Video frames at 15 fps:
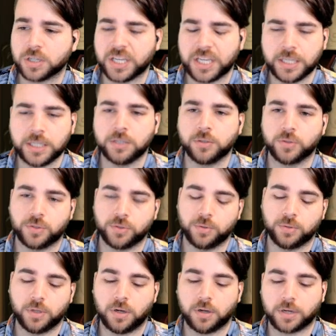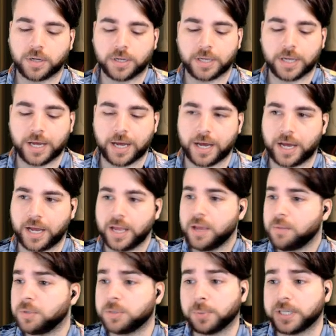Heal Zoolock.
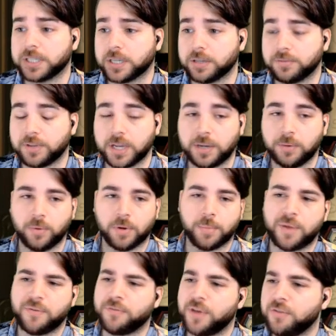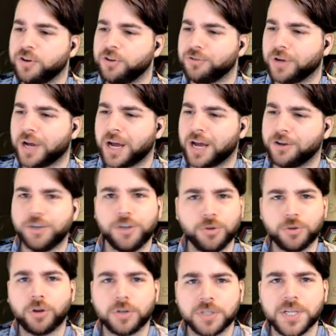MisplayTV, one of my favorite
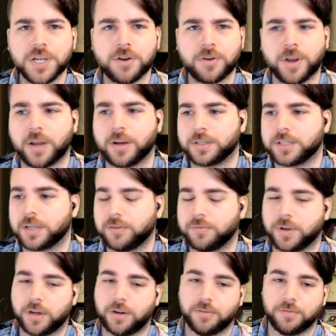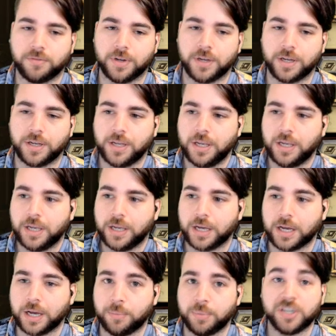new content creators that I've kind of
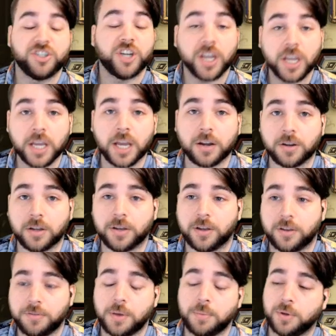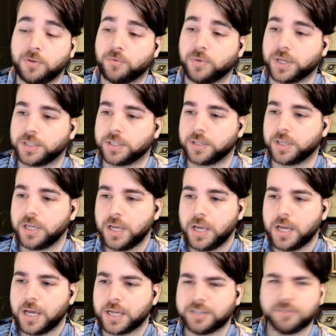been checking out a fair bit recently.
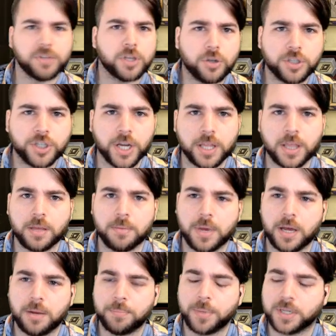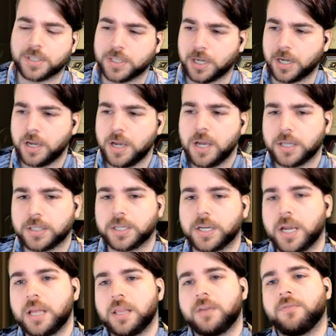Definitely go check them out. But
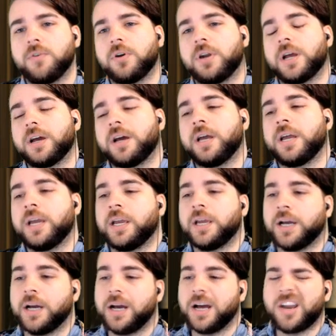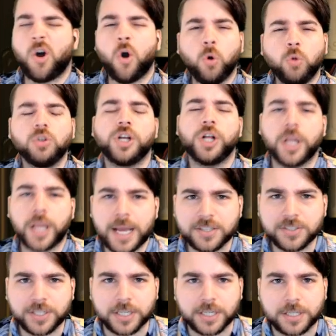today they've got an old
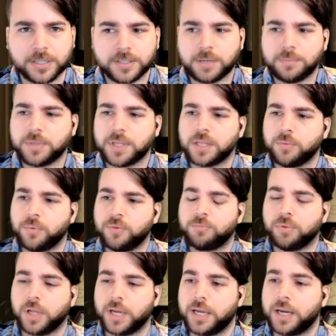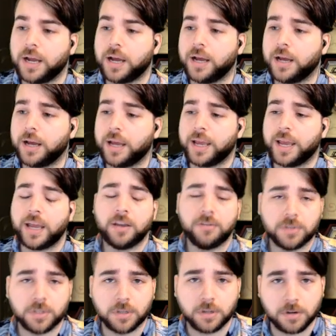classic, something that we've played a heck
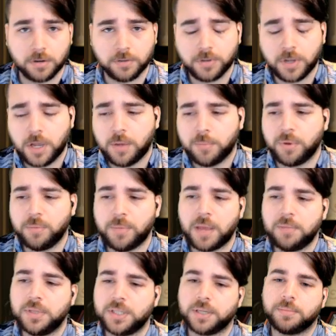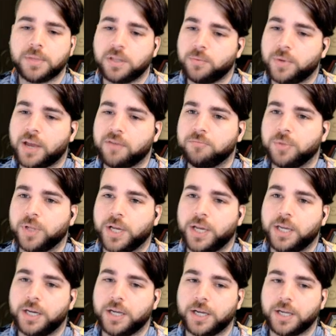of a lot of, but maybe something that we haven't
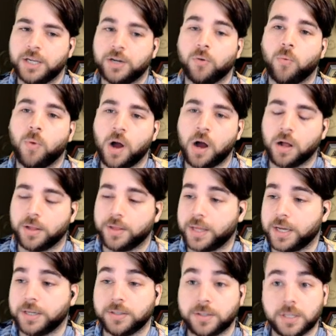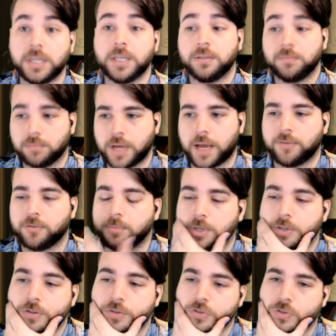played in a while, and that is the
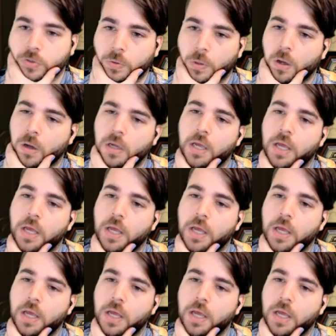aforementioned Zoolock.